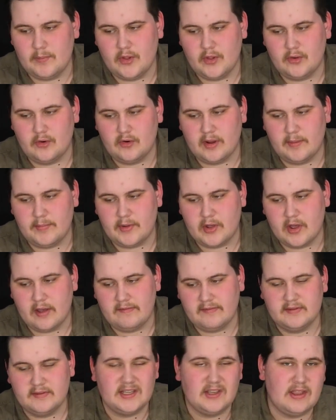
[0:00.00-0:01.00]
grip off.
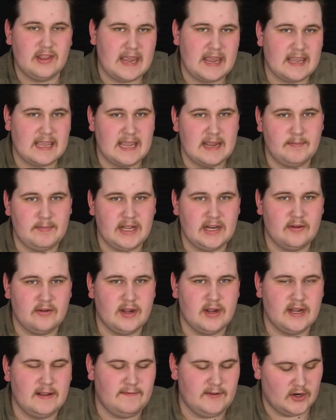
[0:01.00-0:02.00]
So that can be
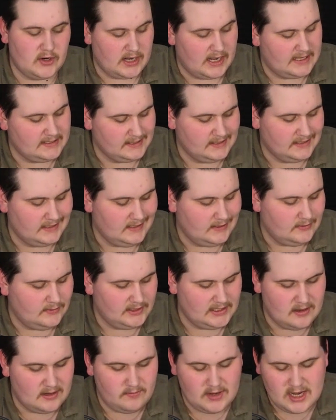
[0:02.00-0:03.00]
annoying if you're constantly
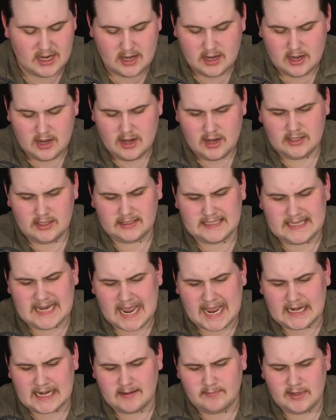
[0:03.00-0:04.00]
using them. It's
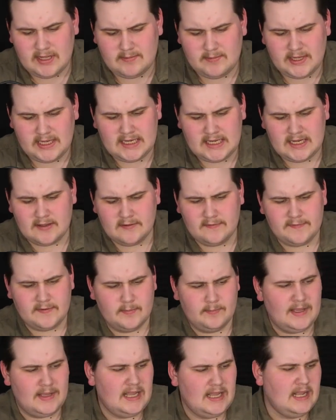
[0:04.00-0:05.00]
not going to be a big deal for
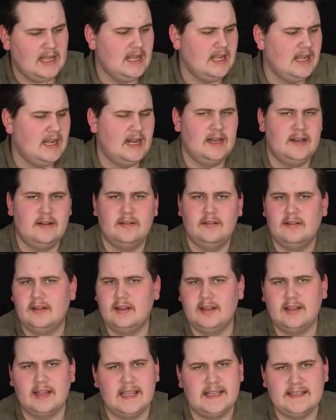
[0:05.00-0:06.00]
me. In,
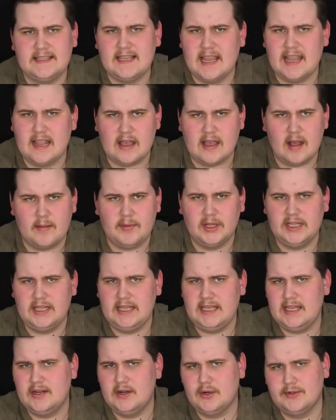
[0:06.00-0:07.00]
like, say a couple of
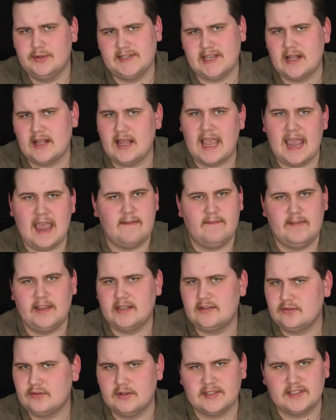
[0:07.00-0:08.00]
years, I'll have
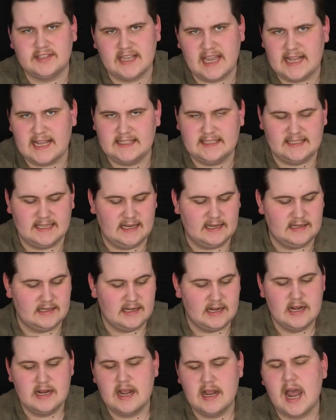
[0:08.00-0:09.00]
extra sets and
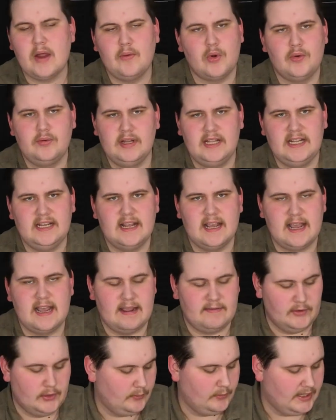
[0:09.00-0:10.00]
I won't need to
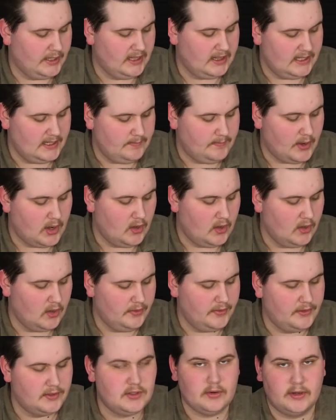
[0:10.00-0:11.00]
ever really pull
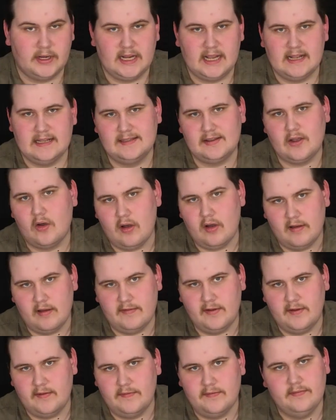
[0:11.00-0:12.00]
the Joy-Cons off
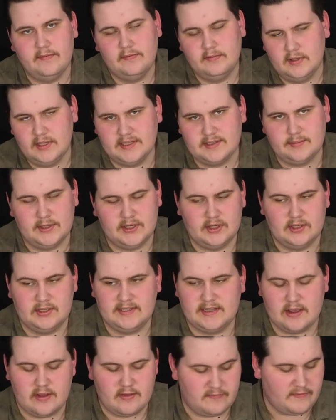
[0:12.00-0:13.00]
of the Switch
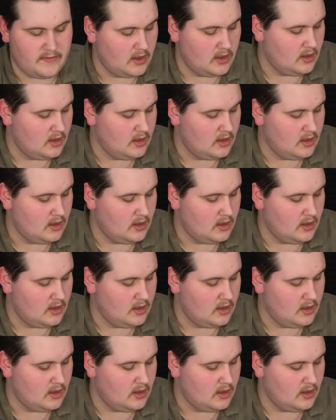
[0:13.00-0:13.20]
itself.